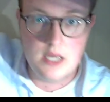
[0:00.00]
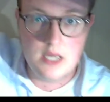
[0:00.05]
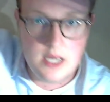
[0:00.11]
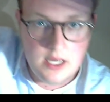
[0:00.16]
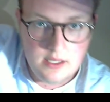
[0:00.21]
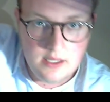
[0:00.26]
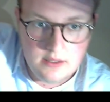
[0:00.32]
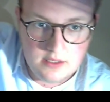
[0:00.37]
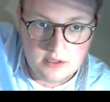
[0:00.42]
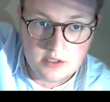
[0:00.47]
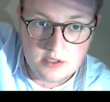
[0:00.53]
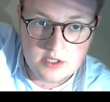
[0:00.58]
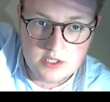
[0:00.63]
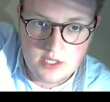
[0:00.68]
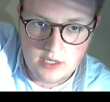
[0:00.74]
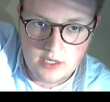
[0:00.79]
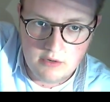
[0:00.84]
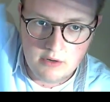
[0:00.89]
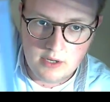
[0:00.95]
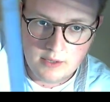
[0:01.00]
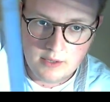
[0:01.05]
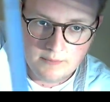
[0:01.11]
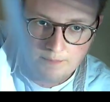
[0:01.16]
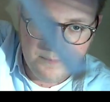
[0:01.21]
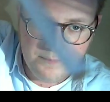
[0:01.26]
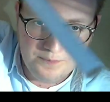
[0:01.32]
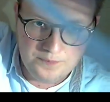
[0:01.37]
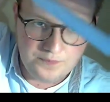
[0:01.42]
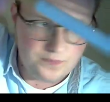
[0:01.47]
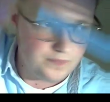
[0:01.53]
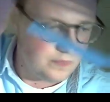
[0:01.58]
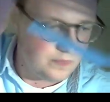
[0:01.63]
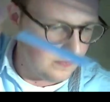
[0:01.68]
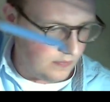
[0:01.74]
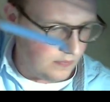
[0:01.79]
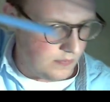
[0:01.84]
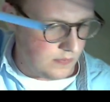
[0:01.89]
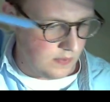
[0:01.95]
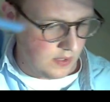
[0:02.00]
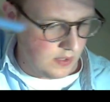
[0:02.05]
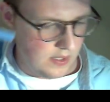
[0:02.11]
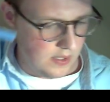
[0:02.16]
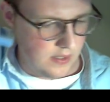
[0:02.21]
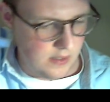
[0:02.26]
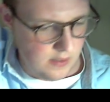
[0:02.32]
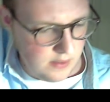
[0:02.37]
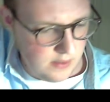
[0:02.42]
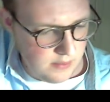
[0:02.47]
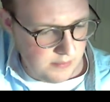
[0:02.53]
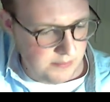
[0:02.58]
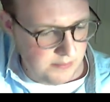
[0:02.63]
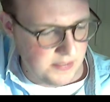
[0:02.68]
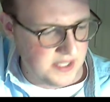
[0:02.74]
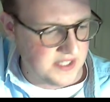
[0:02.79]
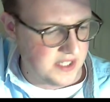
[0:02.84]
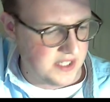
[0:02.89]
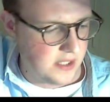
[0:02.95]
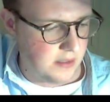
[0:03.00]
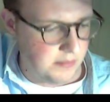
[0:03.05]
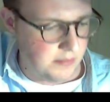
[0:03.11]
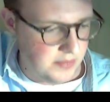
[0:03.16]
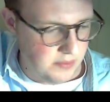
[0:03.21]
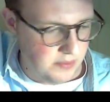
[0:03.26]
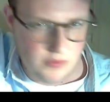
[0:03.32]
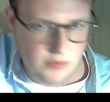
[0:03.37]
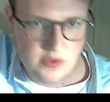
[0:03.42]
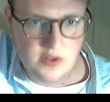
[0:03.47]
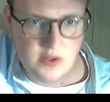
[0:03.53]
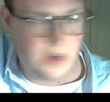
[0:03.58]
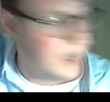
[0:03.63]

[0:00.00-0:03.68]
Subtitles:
at the cigarette. I'm messing a bit with the